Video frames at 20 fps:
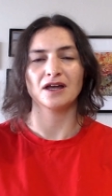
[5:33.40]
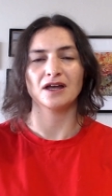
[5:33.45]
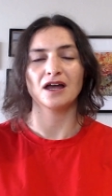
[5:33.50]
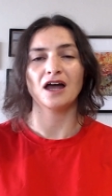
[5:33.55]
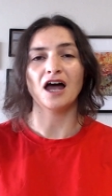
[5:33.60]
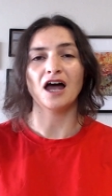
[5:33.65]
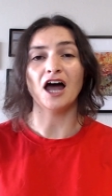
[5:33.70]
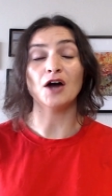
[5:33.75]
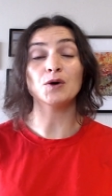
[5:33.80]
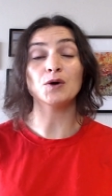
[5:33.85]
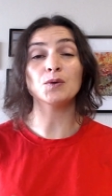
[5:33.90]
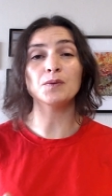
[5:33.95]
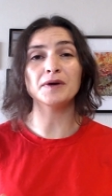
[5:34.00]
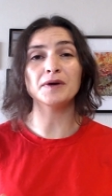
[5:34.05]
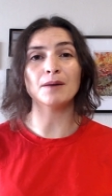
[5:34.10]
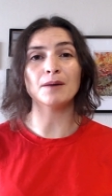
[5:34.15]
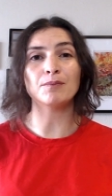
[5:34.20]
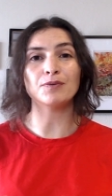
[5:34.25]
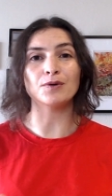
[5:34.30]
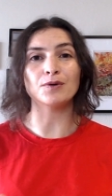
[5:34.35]
How do
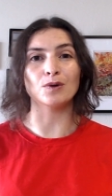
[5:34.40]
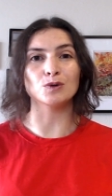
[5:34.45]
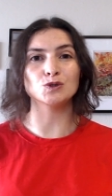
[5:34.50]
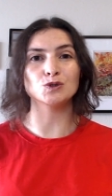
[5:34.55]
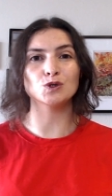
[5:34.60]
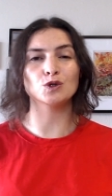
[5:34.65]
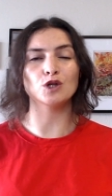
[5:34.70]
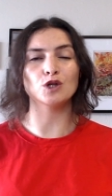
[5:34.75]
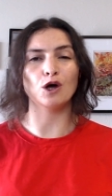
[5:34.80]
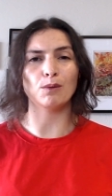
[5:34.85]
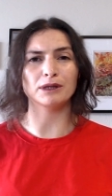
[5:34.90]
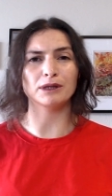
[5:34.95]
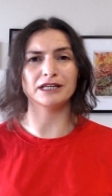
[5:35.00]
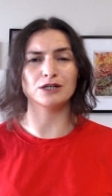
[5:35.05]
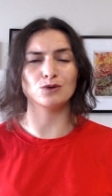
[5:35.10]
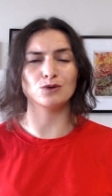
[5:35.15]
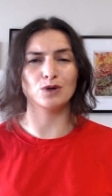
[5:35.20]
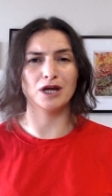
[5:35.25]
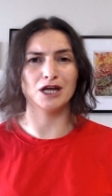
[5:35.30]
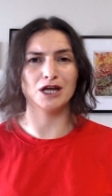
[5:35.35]
we approach global
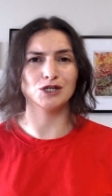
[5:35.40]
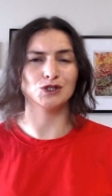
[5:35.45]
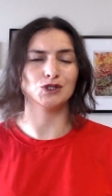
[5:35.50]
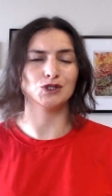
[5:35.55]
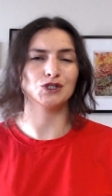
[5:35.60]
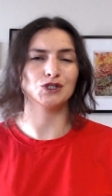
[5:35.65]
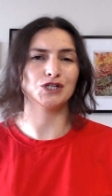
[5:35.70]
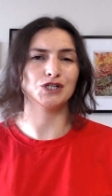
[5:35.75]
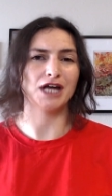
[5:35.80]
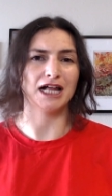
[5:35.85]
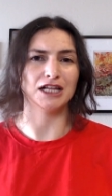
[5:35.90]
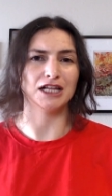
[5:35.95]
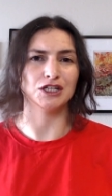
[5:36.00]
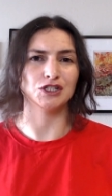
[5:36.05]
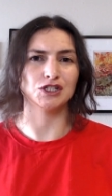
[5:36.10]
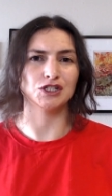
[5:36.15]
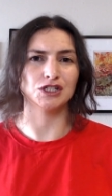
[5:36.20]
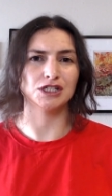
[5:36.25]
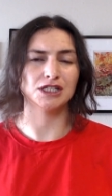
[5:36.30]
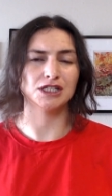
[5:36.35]
education
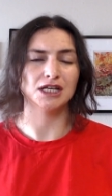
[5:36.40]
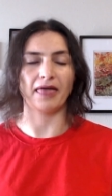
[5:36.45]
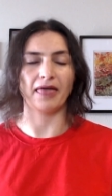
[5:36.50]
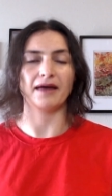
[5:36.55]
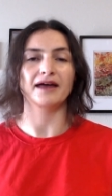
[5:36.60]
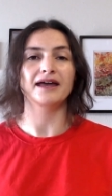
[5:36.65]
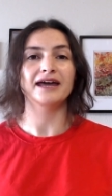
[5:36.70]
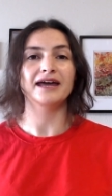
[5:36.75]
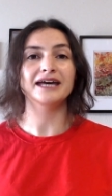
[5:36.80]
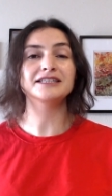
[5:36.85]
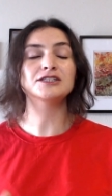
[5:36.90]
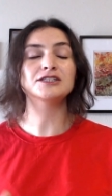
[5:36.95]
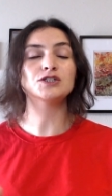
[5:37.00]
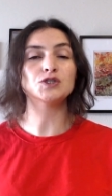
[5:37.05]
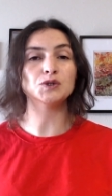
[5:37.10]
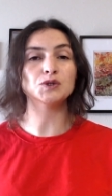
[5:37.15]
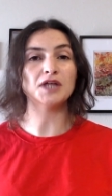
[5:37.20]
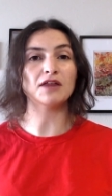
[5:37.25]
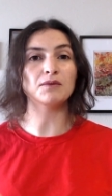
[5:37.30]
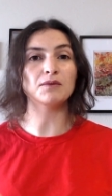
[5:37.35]
challenges? It's
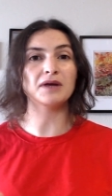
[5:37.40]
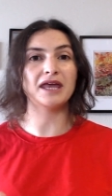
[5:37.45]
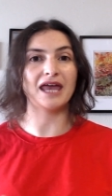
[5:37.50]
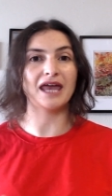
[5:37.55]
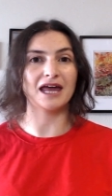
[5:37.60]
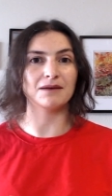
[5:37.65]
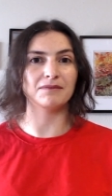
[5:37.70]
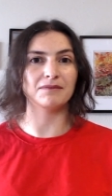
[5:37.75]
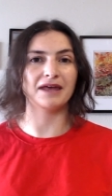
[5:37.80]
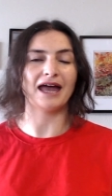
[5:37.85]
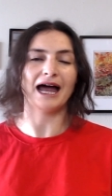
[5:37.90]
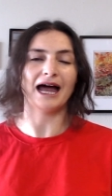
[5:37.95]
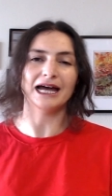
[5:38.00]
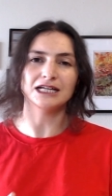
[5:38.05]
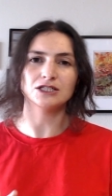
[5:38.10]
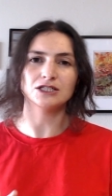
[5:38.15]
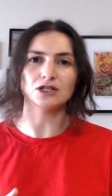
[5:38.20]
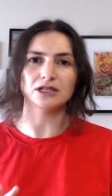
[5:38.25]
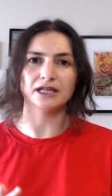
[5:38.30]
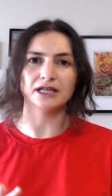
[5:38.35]
true that we can be
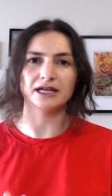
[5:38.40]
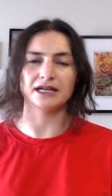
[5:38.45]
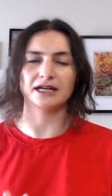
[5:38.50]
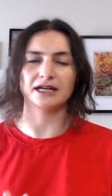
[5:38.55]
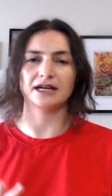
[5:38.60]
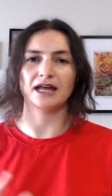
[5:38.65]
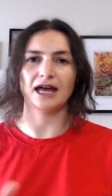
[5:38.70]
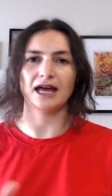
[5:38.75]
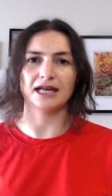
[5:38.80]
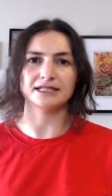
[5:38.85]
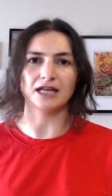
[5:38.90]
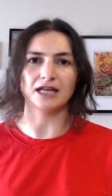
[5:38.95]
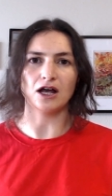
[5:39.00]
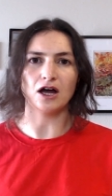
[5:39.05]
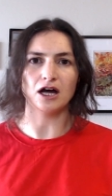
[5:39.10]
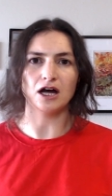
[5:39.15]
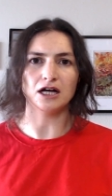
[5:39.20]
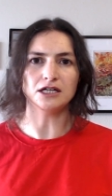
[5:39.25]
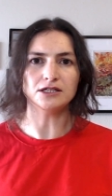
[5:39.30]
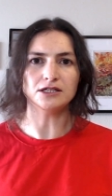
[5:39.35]
isolated as a
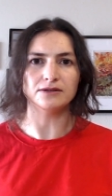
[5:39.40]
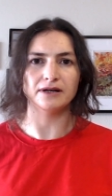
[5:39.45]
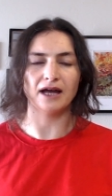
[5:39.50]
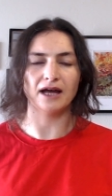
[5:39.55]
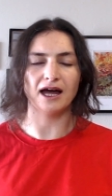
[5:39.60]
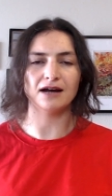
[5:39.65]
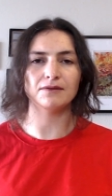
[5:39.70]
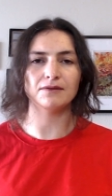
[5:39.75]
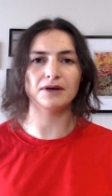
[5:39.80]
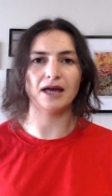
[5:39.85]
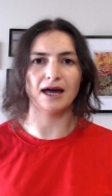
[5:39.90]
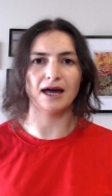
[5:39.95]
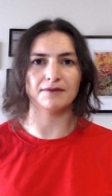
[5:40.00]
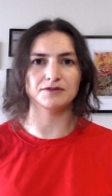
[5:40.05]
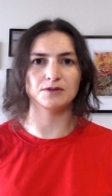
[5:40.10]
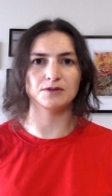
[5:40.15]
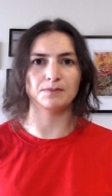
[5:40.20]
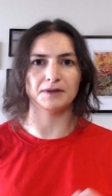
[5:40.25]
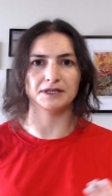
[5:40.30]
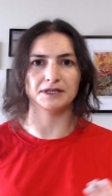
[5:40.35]
country and we have
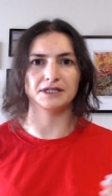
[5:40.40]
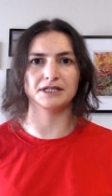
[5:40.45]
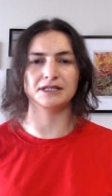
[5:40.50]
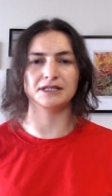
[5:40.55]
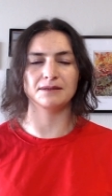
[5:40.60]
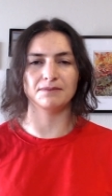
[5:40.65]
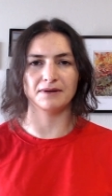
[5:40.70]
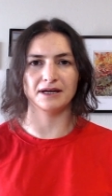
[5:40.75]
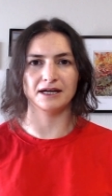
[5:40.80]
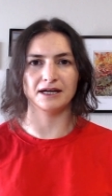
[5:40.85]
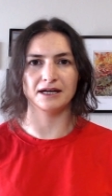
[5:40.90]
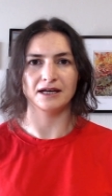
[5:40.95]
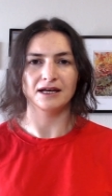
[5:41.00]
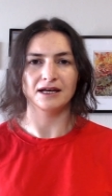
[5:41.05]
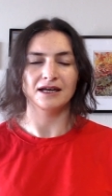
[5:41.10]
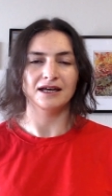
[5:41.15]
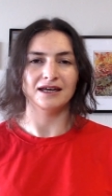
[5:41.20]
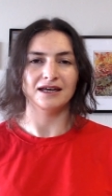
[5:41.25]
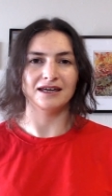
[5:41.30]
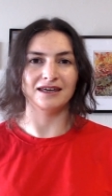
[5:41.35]
to participate
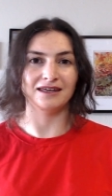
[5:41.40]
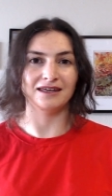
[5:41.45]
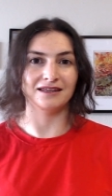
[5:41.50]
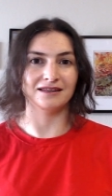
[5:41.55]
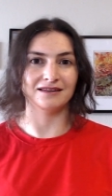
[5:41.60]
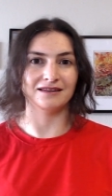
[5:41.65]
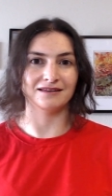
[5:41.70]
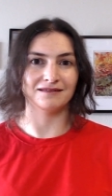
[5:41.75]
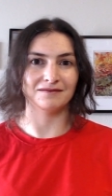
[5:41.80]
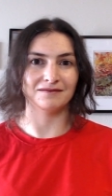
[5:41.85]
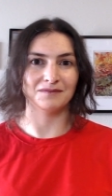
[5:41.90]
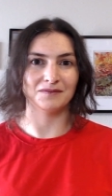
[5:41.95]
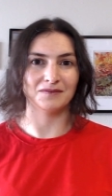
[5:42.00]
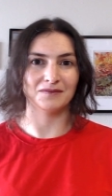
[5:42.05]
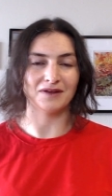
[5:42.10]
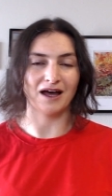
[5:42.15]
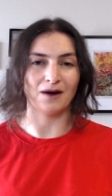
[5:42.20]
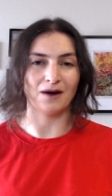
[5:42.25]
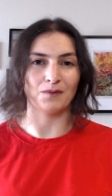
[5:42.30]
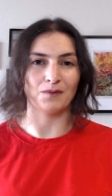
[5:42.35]
in
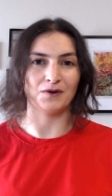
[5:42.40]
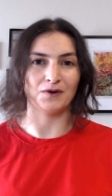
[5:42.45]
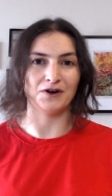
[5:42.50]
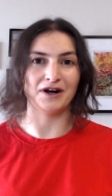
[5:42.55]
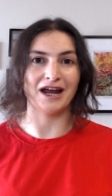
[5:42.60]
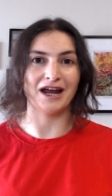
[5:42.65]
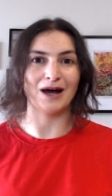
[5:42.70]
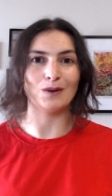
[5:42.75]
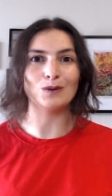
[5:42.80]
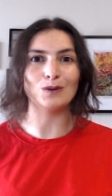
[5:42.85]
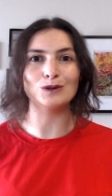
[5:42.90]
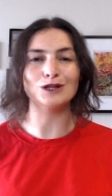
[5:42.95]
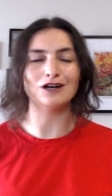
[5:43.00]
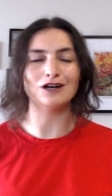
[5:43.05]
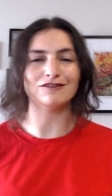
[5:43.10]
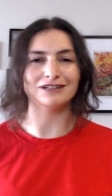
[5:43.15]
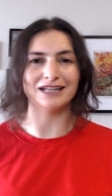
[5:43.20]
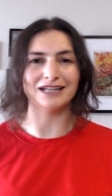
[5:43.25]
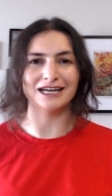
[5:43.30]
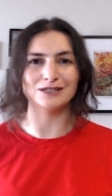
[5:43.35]
our now
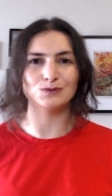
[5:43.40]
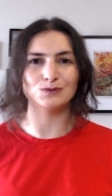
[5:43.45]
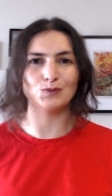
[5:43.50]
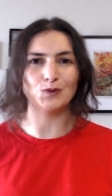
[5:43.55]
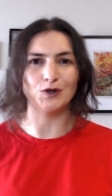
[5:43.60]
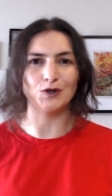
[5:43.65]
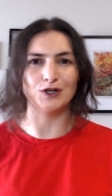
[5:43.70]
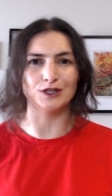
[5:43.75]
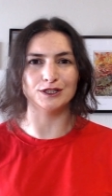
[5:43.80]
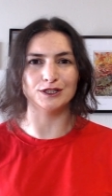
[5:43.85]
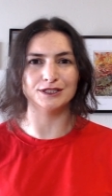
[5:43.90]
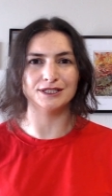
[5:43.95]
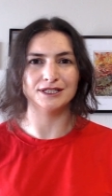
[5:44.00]
globalized world.